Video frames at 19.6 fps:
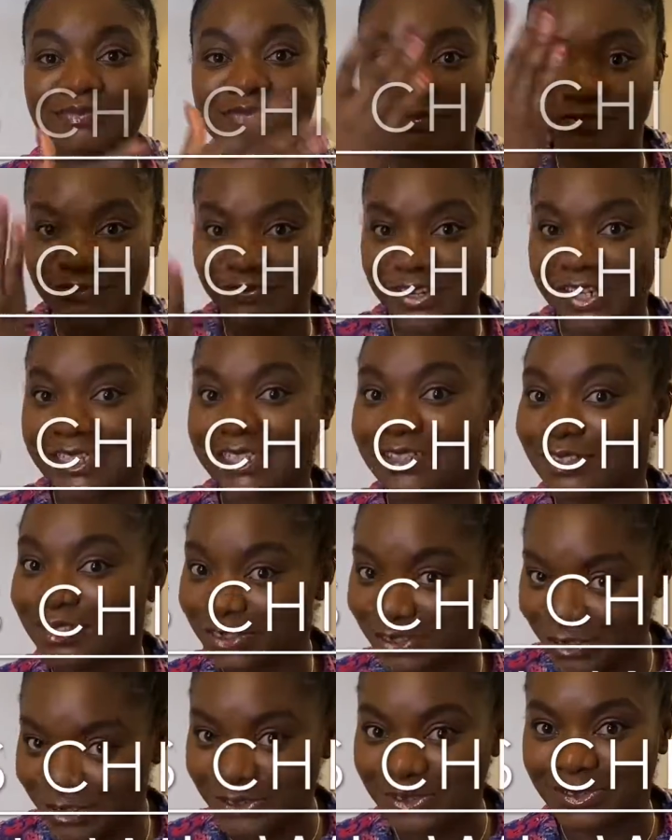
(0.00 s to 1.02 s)

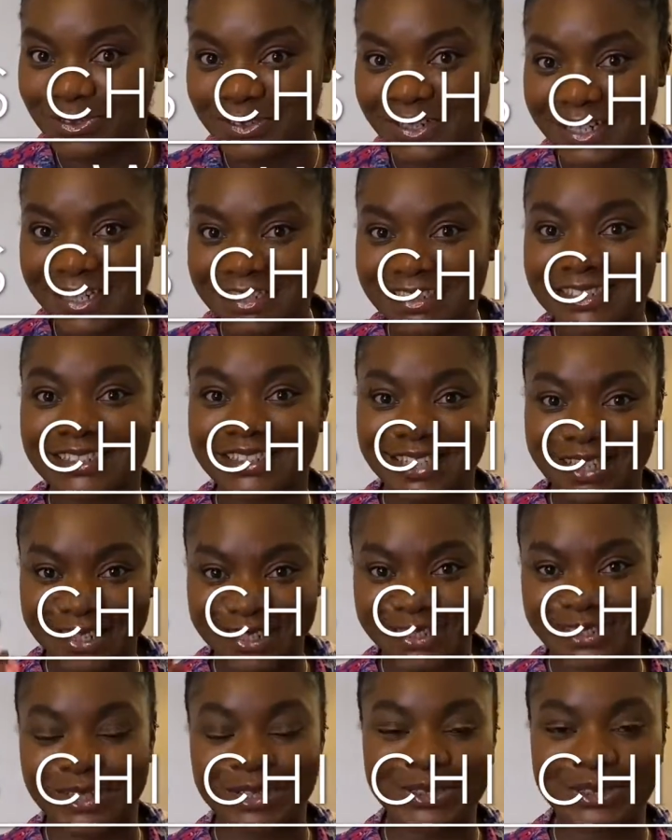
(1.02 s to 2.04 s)
versus children's
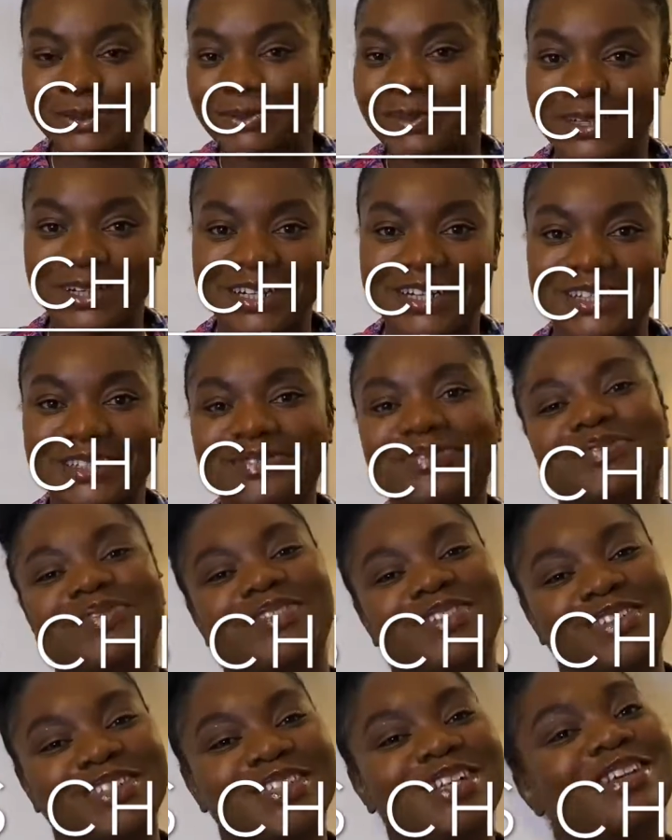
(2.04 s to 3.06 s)
social work.
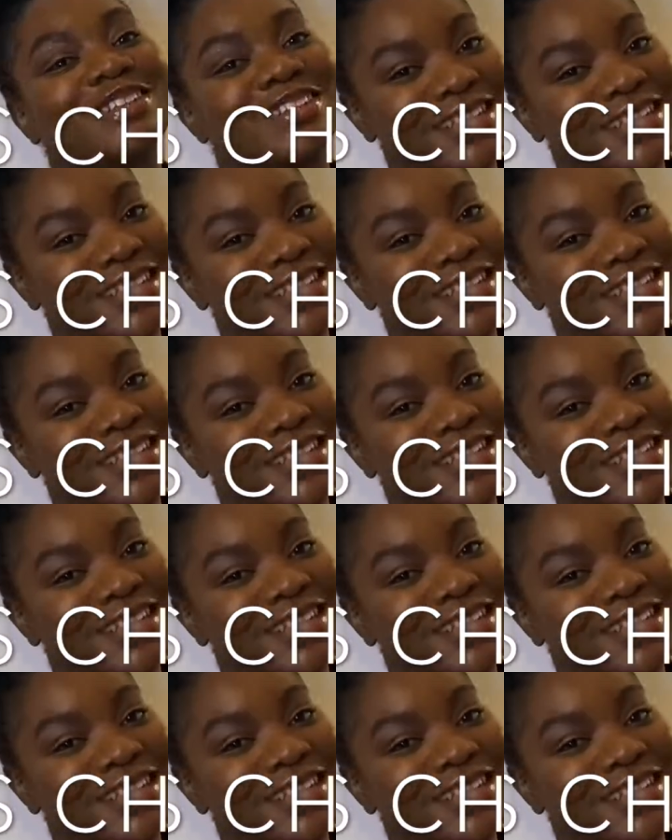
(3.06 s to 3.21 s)
So